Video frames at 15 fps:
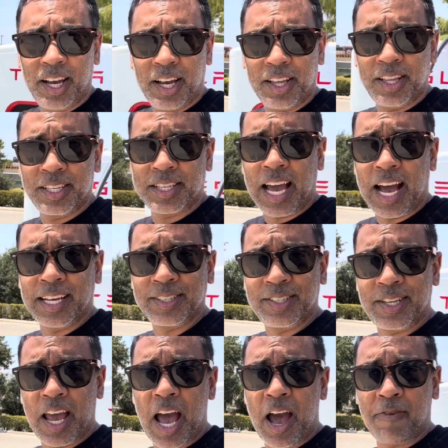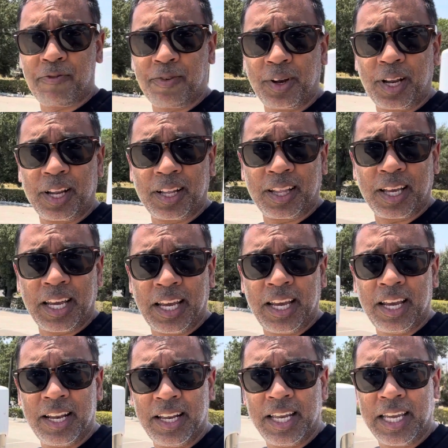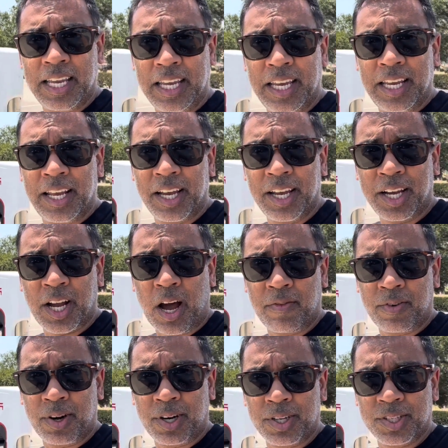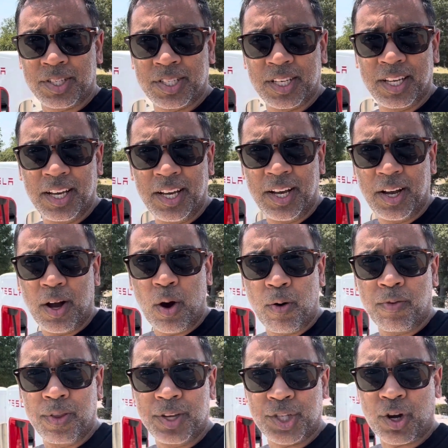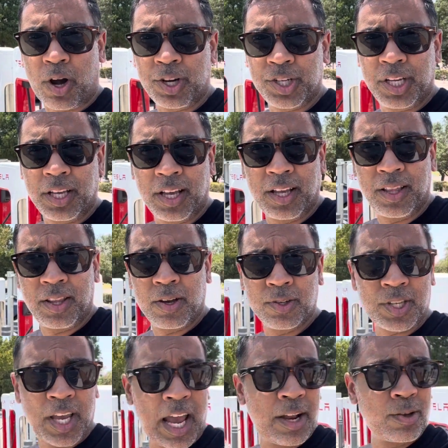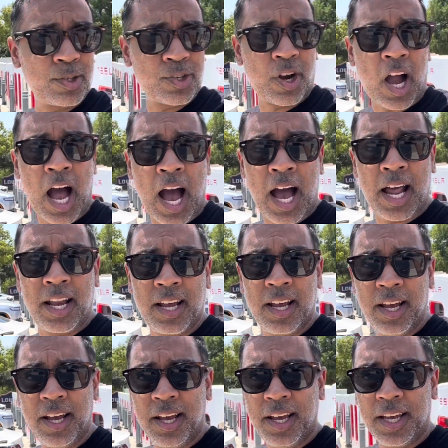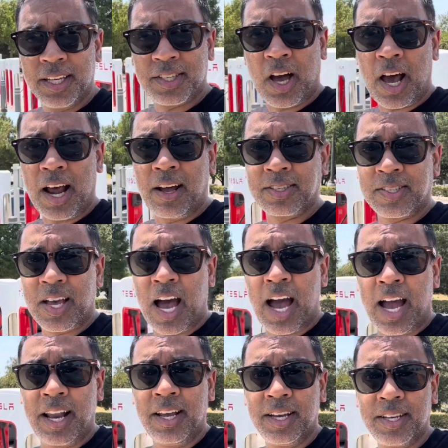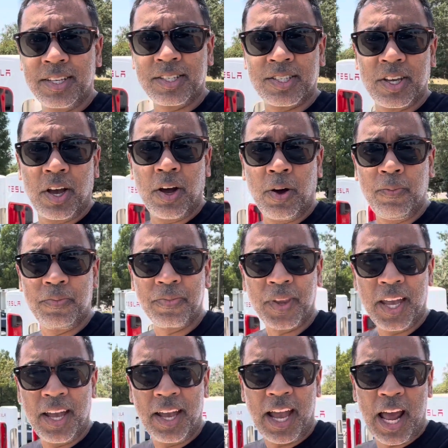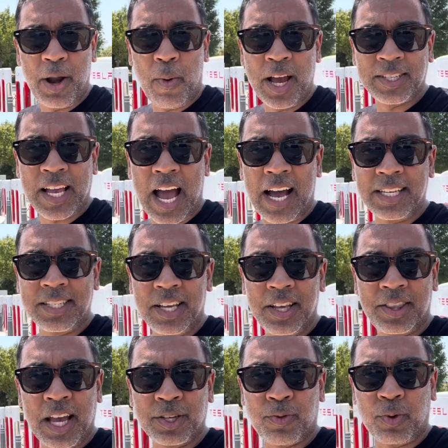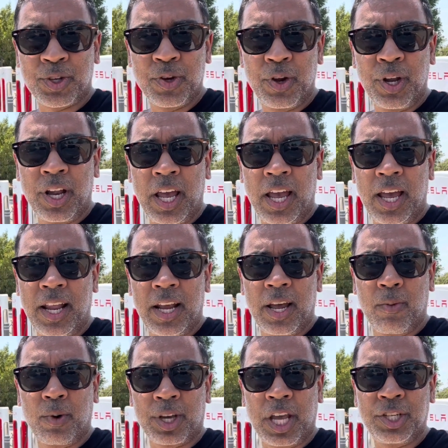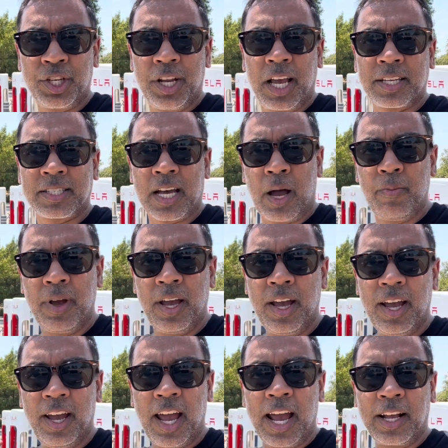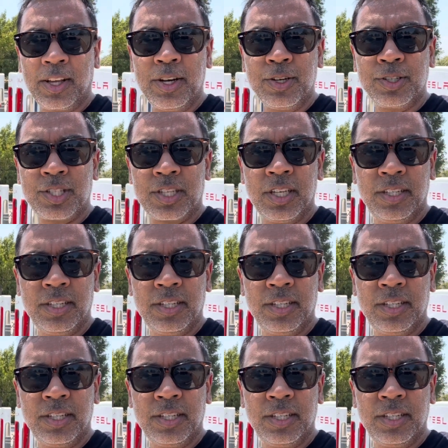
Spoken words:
these guys definitely need covers over the charging. Those handles are hot. It's hot outside. So anyways, guys, thanks for tuning in, and we'll catch you next time. Hang loose.